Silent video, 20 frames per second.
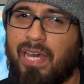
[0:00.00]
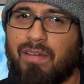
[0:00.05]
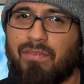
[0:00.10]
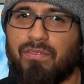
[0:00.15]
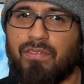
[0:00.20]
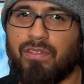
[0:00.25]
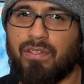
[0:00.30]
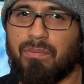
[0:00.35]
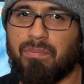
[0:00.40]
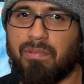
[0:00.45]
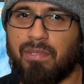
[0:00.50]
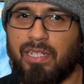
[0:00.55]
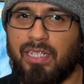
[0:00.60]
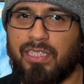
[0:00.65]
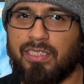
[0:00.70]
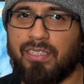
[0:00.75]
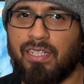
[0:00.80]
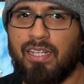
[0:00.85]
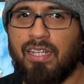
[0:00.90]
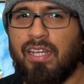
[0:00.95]
for the
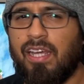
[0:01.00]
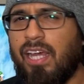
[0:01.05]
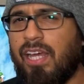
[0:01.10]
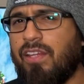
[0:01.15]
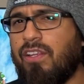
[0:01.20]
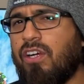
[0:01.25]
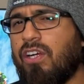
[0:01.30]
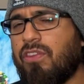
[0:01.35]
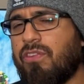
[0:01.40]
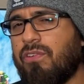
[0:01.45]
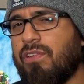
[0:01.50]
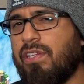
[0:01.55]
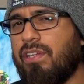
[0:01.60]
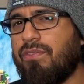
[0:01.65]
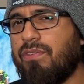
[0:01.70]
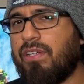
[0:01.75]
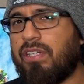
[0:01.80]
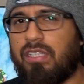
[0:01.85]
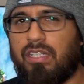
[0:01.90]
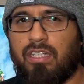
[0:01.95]
price. And there are 3
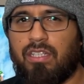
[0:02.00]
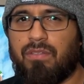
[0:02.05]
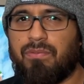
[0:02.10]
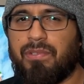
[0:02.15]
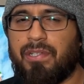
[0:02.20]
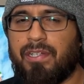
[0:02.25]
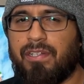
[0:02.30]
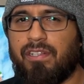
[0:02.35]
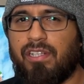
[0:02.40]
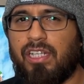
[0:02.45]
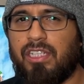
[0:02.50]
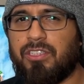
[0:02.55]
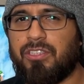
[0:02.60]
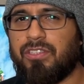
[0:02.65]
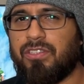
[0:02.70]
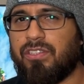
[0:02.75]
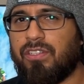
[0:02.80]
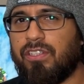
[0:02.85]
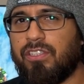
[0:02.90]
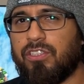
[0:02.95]
different color
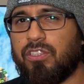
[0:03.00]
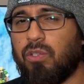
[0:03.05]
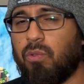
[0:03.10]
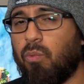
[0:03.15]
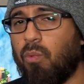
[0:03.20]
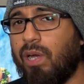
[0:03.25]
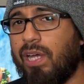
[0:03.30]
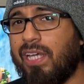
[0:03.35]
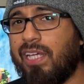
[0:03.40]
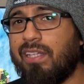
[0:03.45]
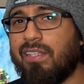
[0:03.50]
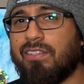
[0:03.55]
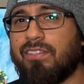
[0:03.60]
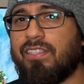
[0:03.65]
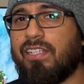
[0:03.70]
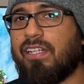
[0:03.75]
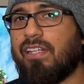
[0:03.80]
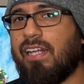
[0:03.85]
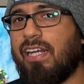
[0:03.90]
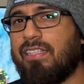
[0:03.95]
variations. There is the white, there's
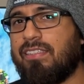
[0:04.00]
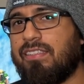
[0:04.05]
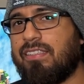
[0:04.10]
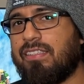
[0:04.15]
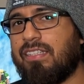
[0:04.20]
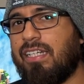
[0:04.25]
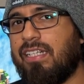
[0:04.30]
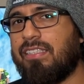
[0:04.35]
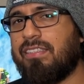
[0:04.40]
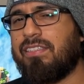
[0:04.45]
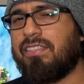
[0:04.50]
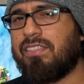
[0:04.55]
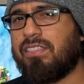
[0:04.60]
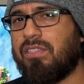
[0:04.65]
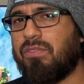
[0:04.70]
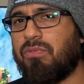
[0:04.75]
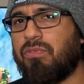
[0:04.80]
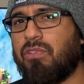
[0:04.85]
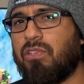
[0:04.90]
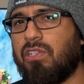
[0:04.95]
the classic
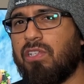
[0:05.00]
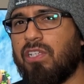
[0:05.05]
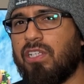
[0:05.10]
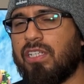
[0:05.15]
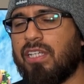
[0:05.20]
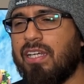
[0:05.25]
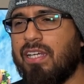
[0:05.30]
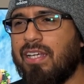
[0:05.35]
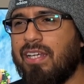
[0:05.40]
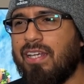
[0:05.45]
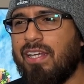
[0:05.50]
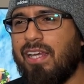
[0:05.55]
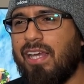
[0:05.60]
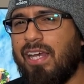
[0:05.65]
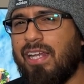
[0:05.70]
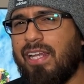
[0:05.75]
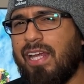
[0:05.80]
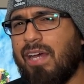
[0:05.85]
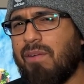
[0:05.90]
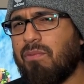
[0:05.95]
N64 look,
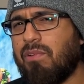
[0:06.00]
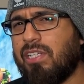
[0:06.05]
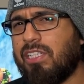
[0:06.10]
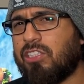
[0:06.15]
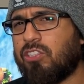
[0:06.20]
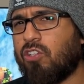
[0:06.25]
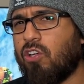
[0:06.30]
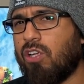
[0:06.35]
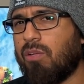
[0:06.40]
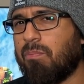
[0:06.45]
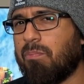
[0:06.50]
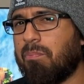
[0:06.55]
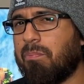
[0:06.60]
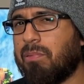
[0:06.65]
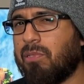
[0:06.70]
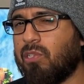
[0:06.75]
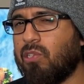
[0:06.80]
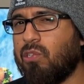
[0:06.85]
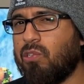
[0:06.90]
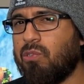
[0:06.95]
and they have one that's called
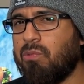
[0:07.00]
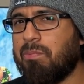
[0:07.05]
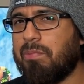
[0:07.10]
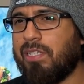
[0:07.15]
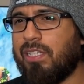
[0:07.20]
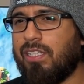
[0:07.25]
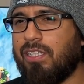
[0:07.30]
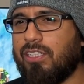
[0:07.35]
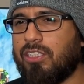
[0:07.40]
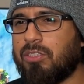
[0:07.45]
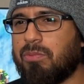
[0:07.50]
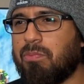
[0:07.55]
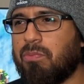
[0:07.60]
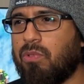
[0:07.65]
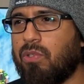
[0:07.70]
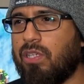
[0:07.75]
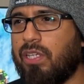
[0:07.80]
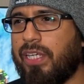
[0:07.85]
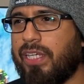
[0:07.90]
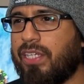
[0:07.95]
blue, but it looks
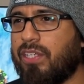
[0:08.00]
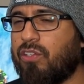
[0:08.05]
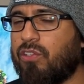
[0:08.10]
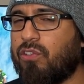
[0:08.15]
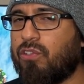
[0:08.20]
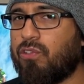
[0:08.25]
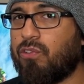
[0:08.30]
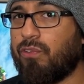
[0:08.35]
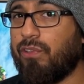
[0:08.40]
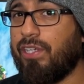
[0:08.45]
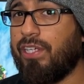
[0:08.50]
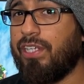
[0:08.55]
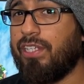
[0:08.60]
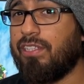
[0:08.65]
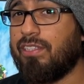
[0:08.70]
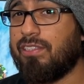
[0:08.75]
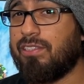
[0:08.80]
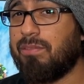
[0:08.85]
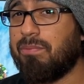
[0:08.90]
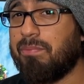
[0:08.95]
more like
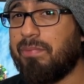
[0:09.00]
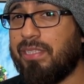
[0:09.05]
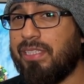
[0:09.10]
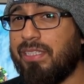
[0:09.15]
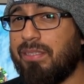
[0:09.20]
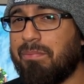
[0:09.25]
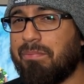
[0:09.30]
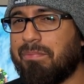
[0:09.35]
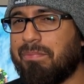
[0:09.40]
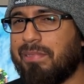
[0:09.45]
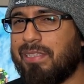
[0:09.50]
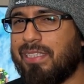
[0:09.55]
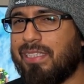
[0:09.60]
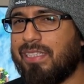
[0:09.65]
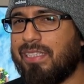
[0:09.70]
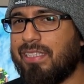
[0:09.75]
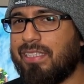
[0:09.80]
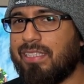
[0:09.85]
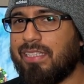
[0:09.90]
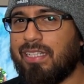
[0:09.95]
green to me.
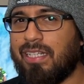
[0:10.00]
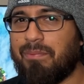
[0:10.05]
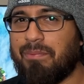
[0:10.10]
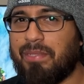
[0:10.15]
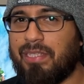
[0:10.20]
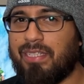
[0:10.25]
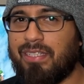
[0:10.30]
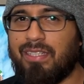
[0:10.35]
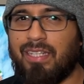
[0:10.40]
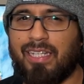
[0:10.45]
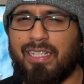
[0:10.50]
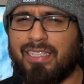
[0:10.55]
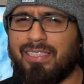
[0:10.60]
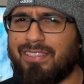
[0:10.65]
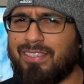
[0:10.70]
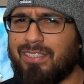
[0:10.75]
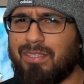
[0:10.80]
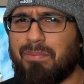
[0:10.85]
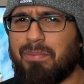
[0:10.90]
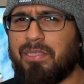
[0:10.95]
But I mean, I guess
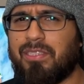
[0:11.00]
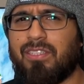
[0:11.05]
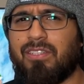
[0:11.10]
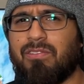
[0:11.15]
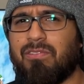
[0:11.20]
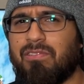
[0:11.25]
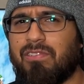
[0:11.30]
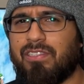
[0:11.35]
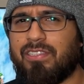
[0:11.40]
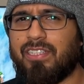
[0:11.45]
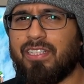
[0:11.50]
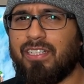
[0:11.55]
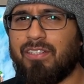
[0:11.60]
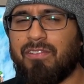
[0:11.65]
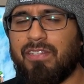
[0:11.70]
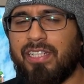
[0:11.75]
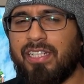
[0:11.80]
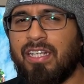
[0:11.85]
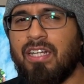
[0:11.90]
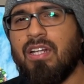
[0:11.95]
it depends on who looks at it,
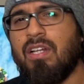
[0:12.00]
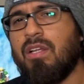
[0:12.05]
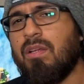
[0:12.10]
right?